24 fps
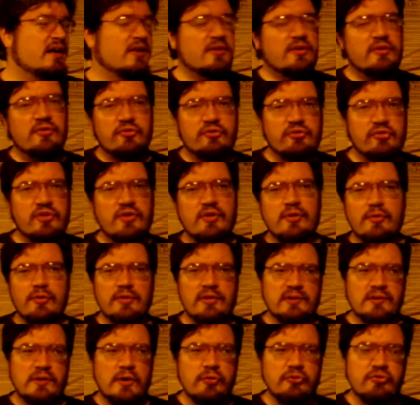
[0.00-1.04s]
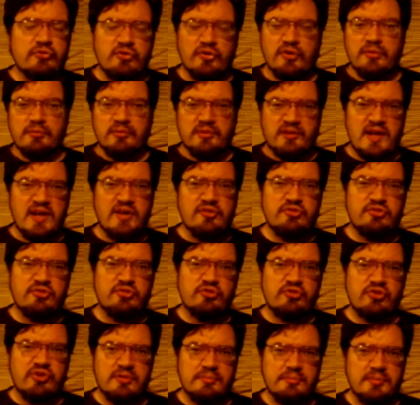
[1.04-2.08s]
secure in a long-term
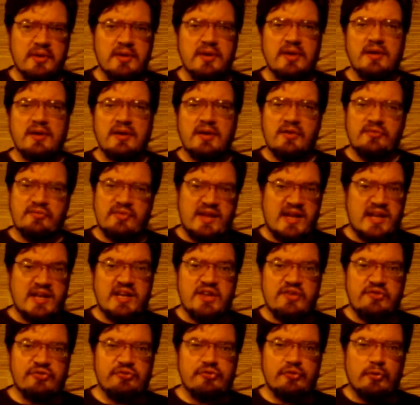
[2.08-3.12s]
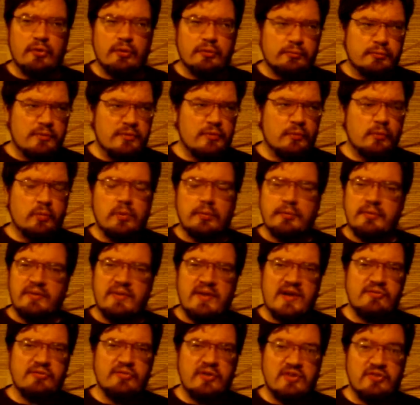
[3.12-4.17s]
relationship of any sort with a woman
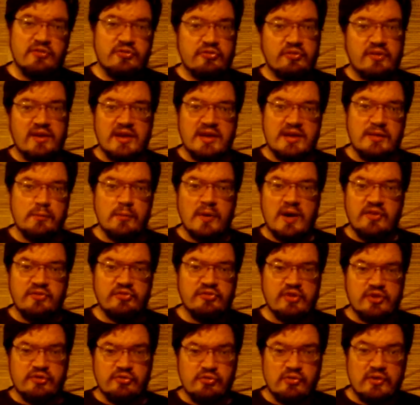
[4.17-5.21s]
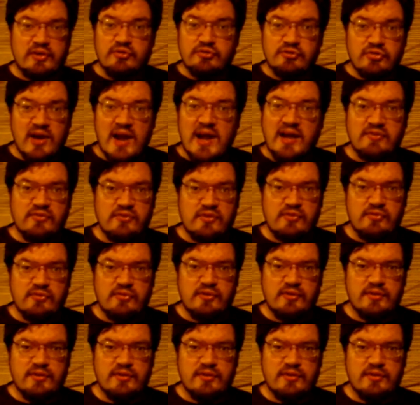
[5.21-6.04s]
they find any way sexually attractive.